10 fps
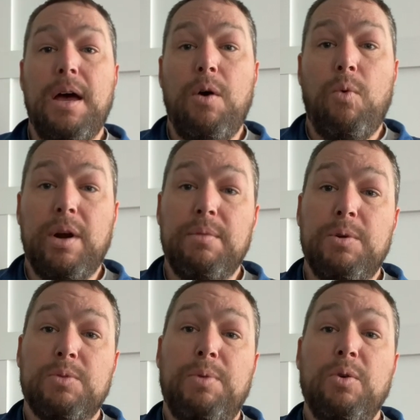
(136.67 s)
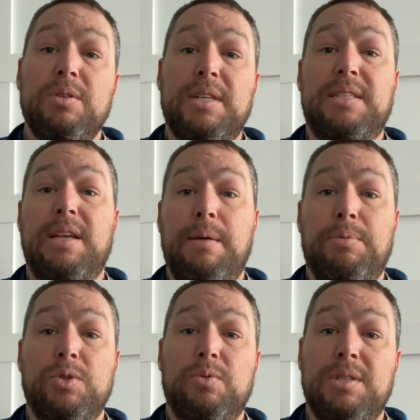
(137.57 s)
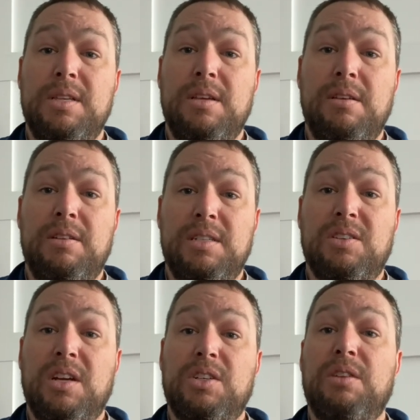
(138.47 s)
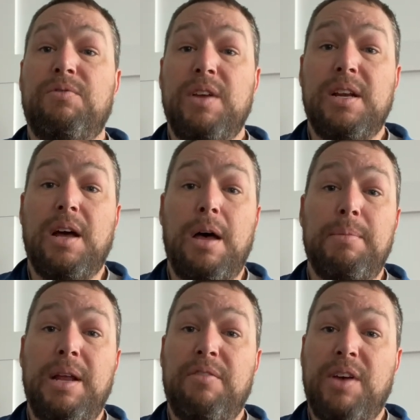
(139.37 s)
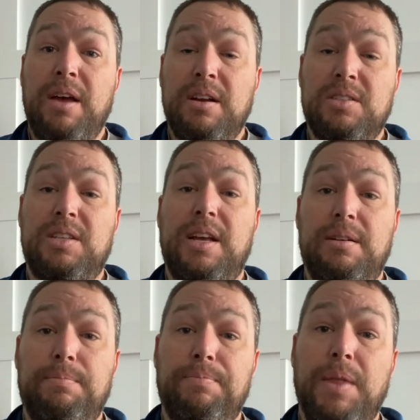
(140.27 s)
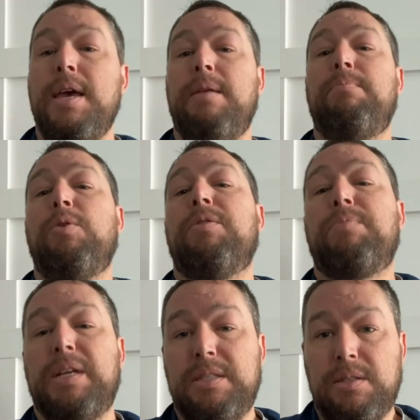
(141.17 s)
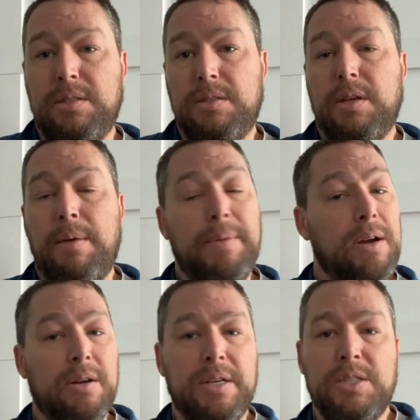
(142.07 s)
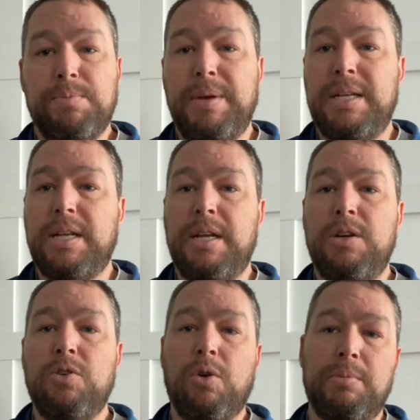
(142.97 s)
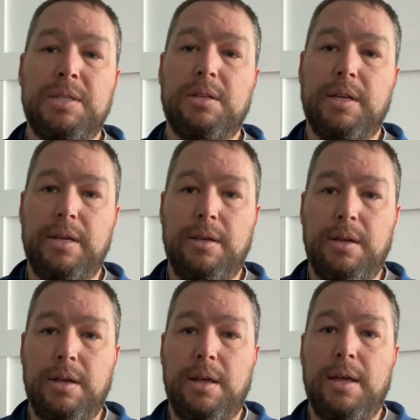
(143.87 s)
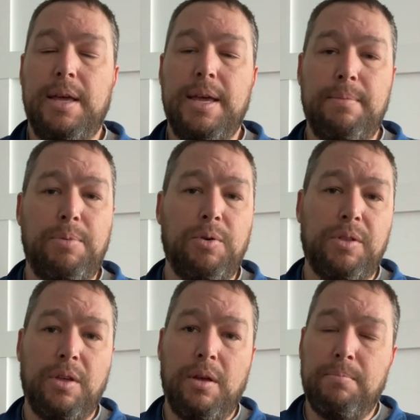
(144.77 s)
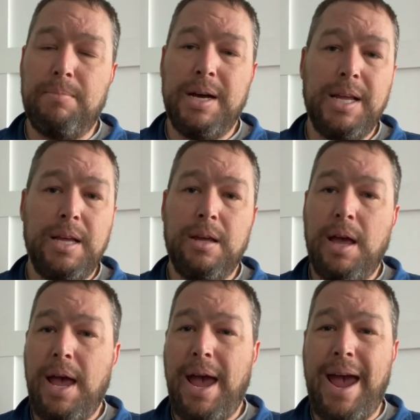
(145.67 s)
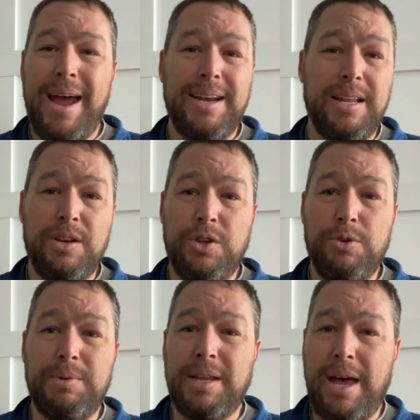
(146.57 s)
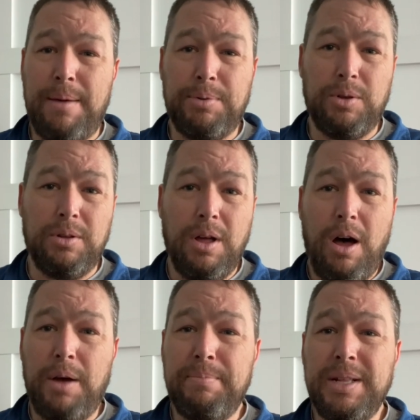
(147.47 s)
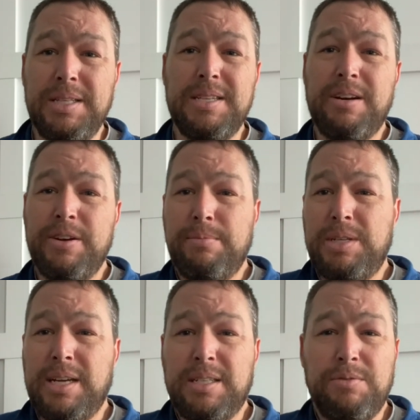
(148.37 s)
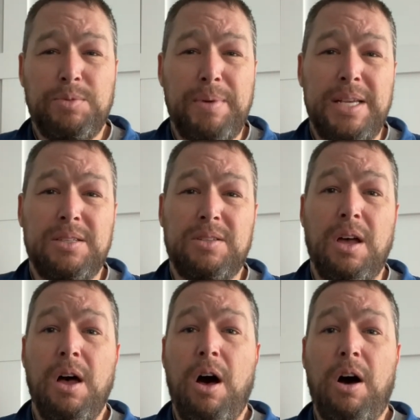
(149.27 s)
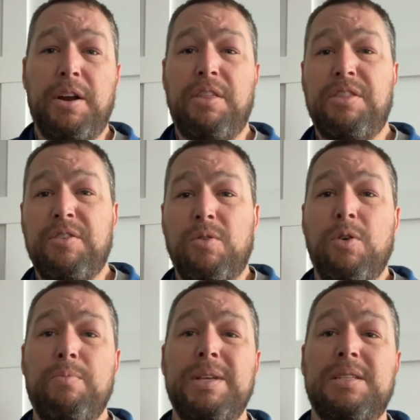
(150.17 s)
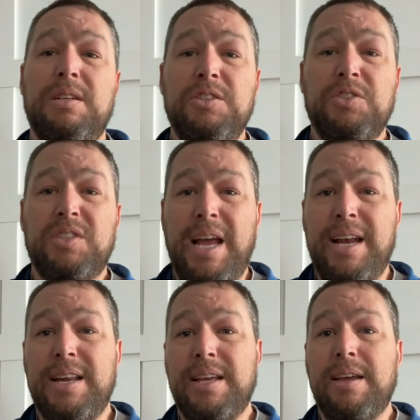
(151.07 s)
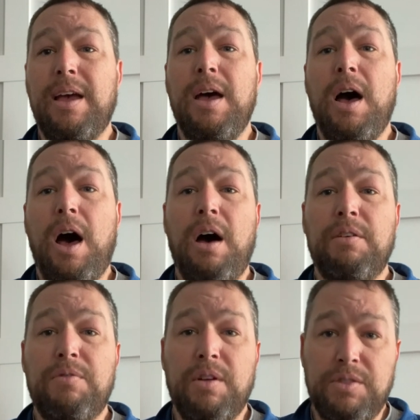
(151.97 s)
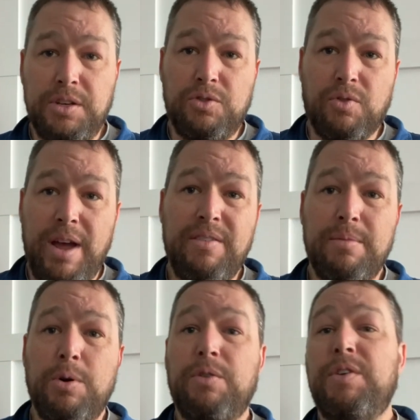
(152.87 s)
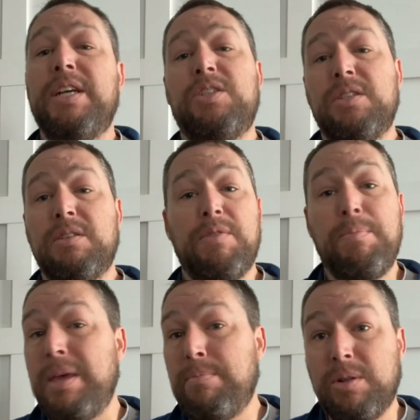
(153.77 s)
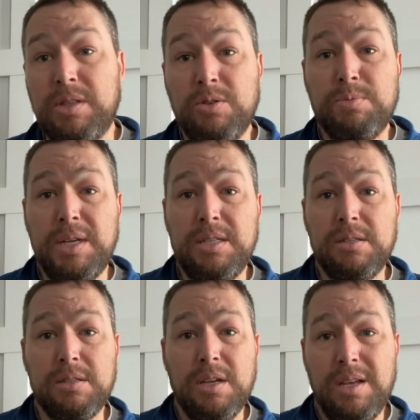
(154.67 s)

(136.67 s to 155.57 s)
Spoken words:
One of the most potent examples was the discussion of Vietnam and Afghanistan. In both places, America spent enormously in both money and in human capital on military objectives based on a thorough misunderstanding of the driving motivations of the people in those places.